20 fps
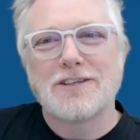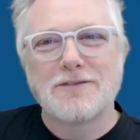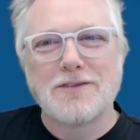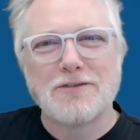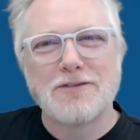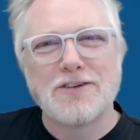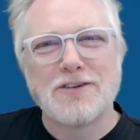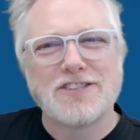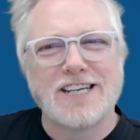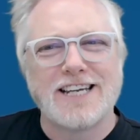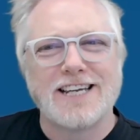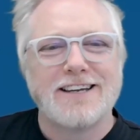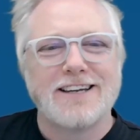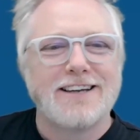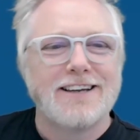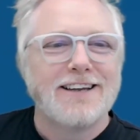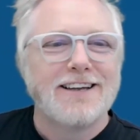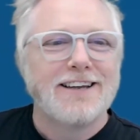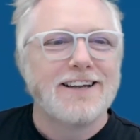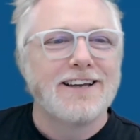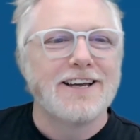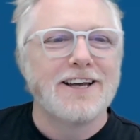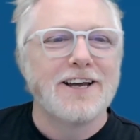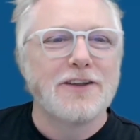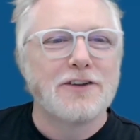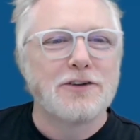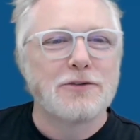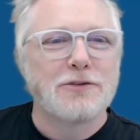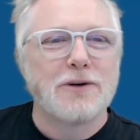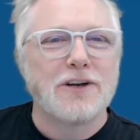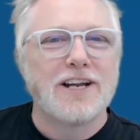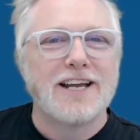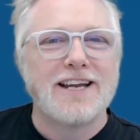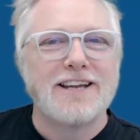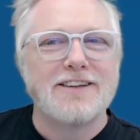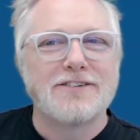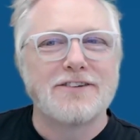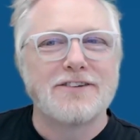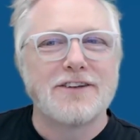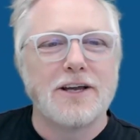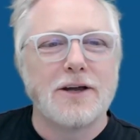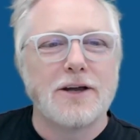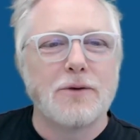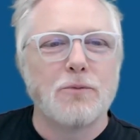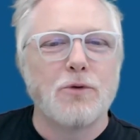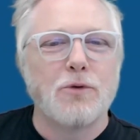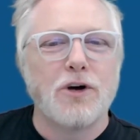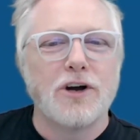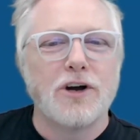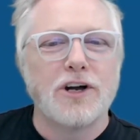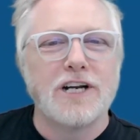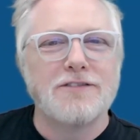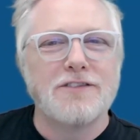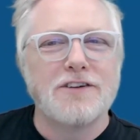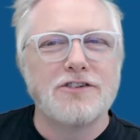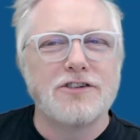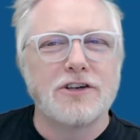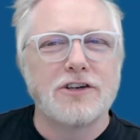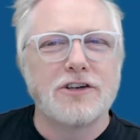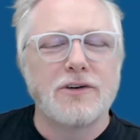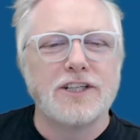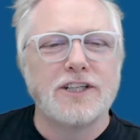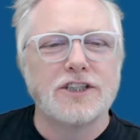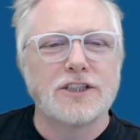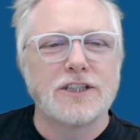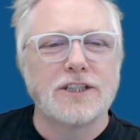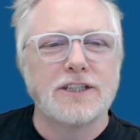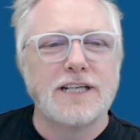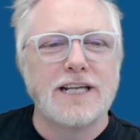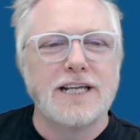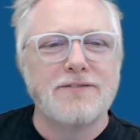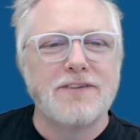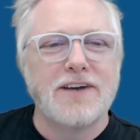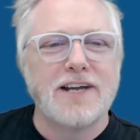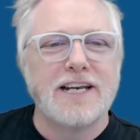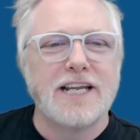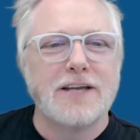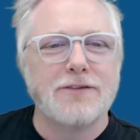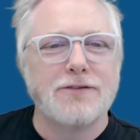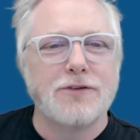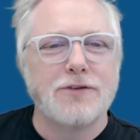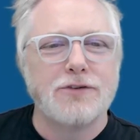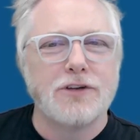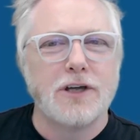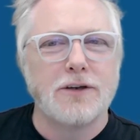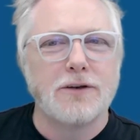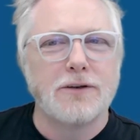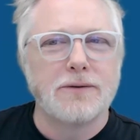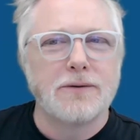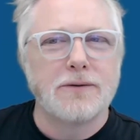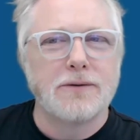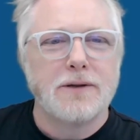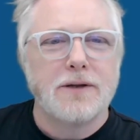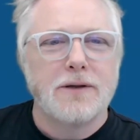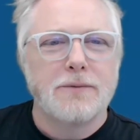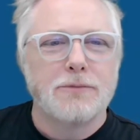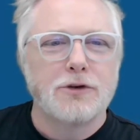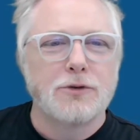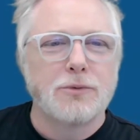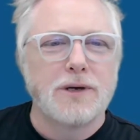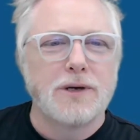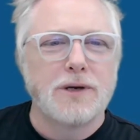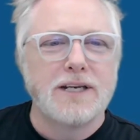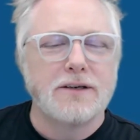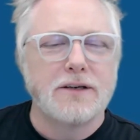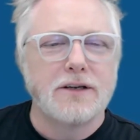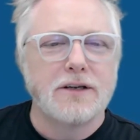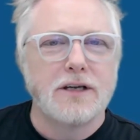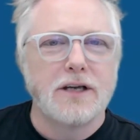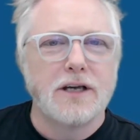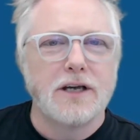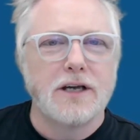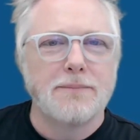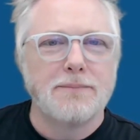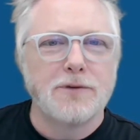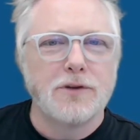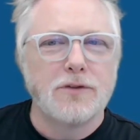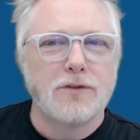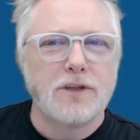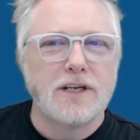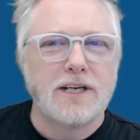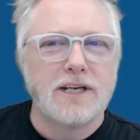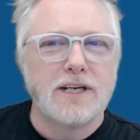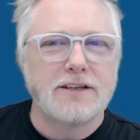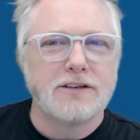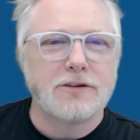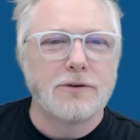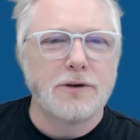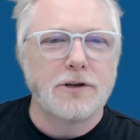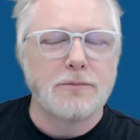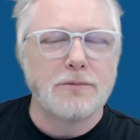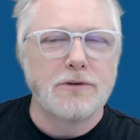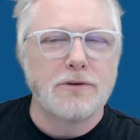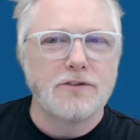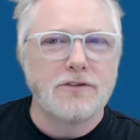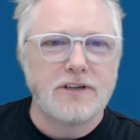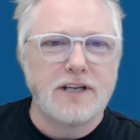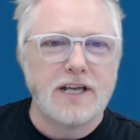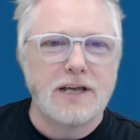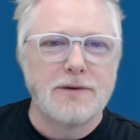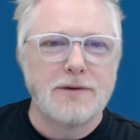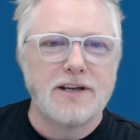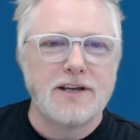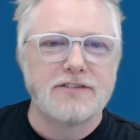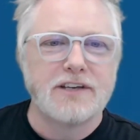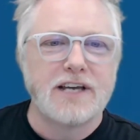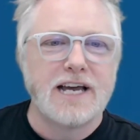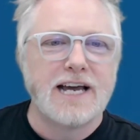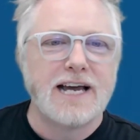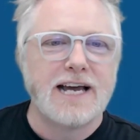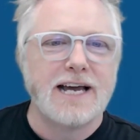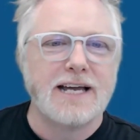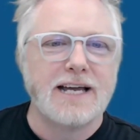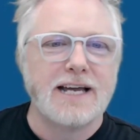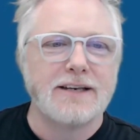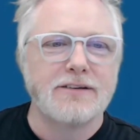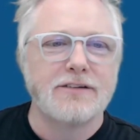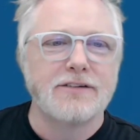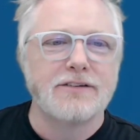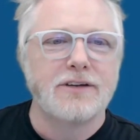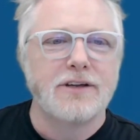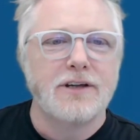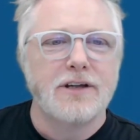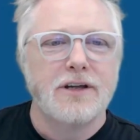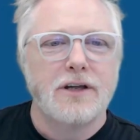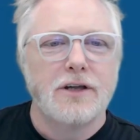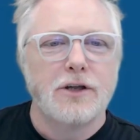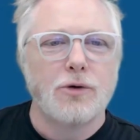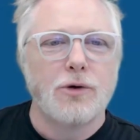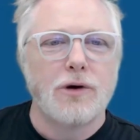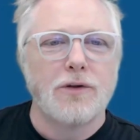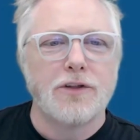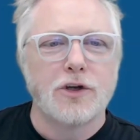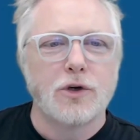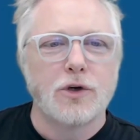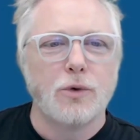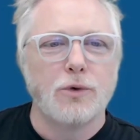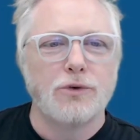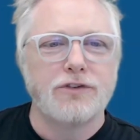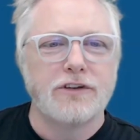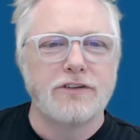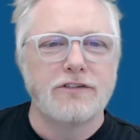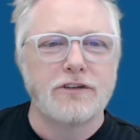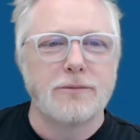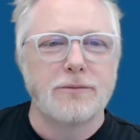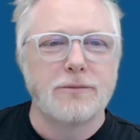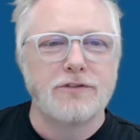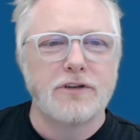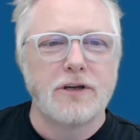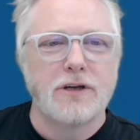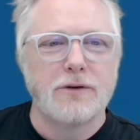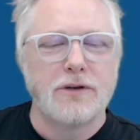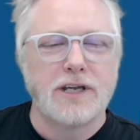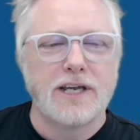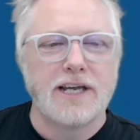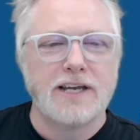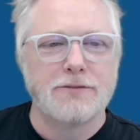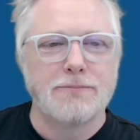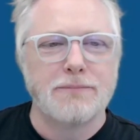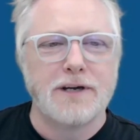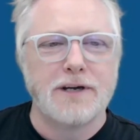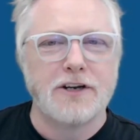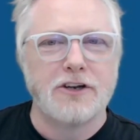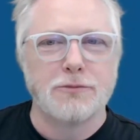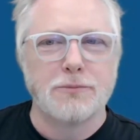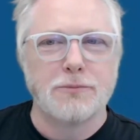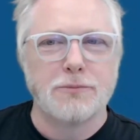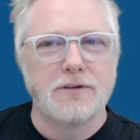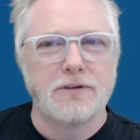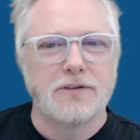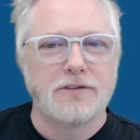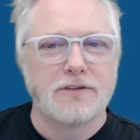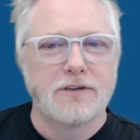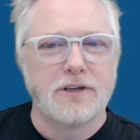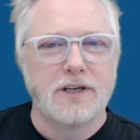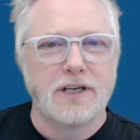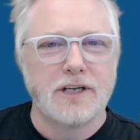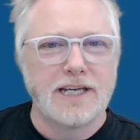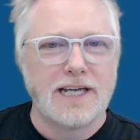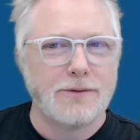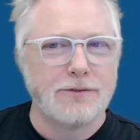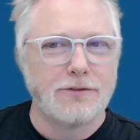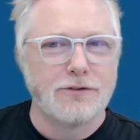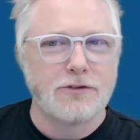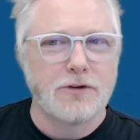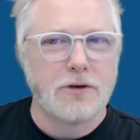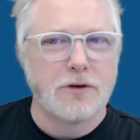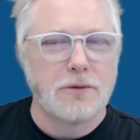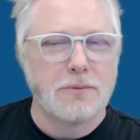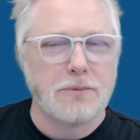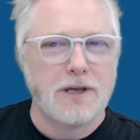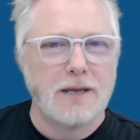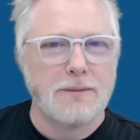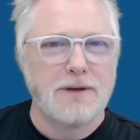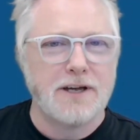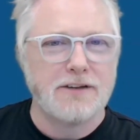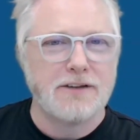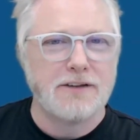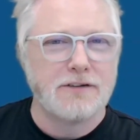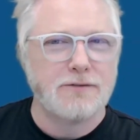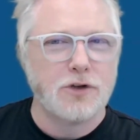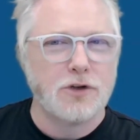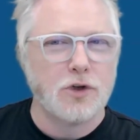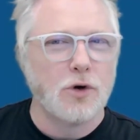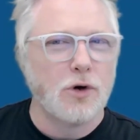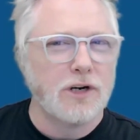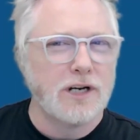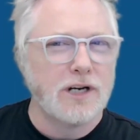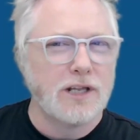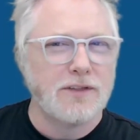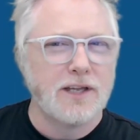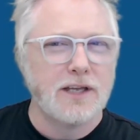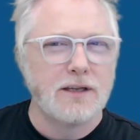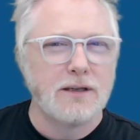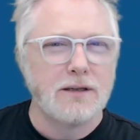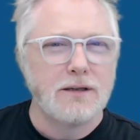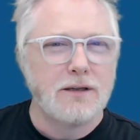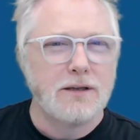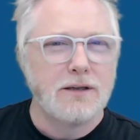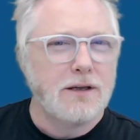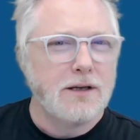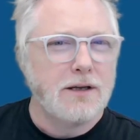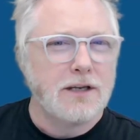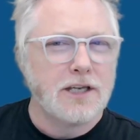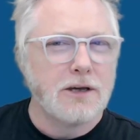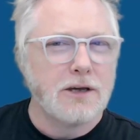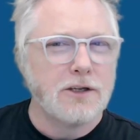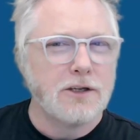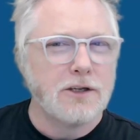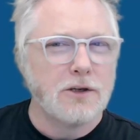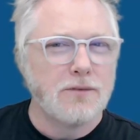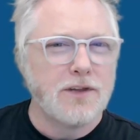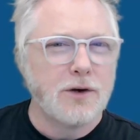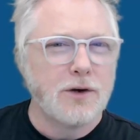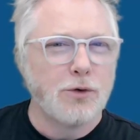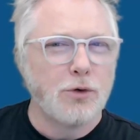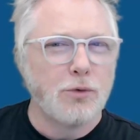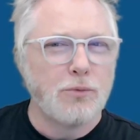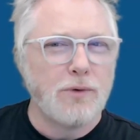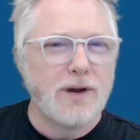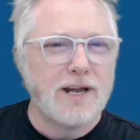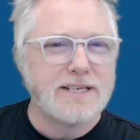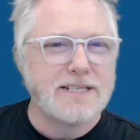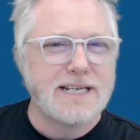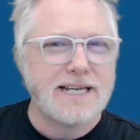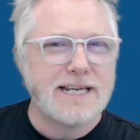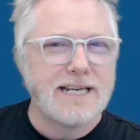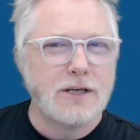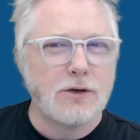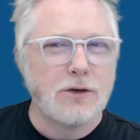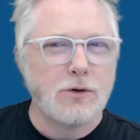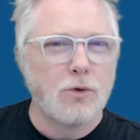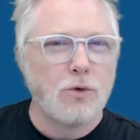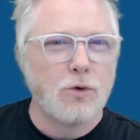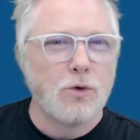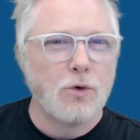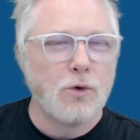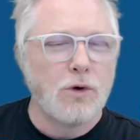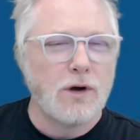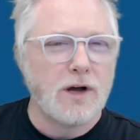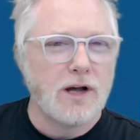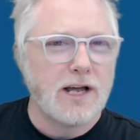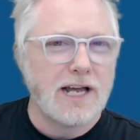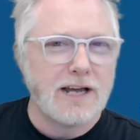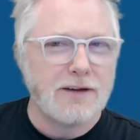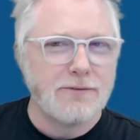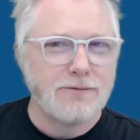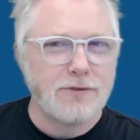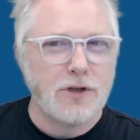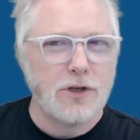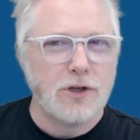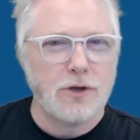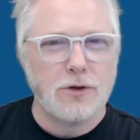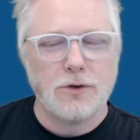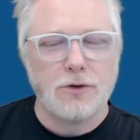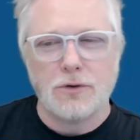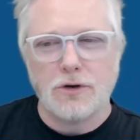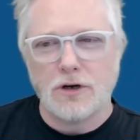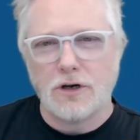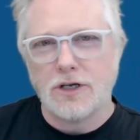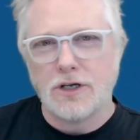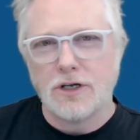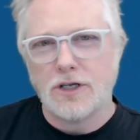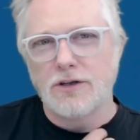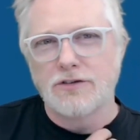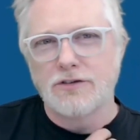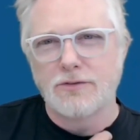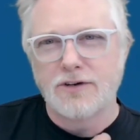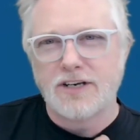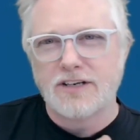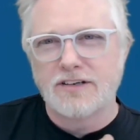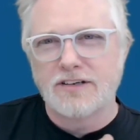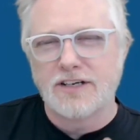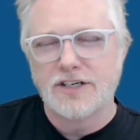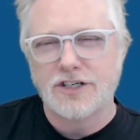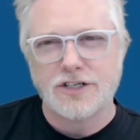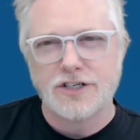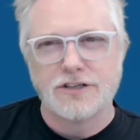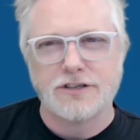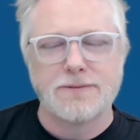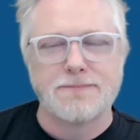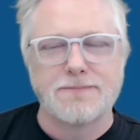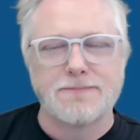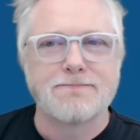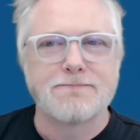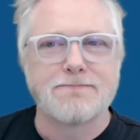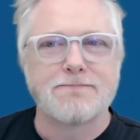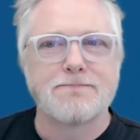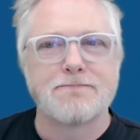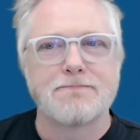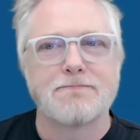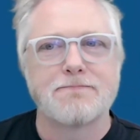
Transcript: it's relatively fizzy. This one, it's what kind of integration, if any, have you done between the NetDocuments DMS and your other core systems, so case management, accounts, straight PMS? Have you got anything going on there already, or is there an intention to?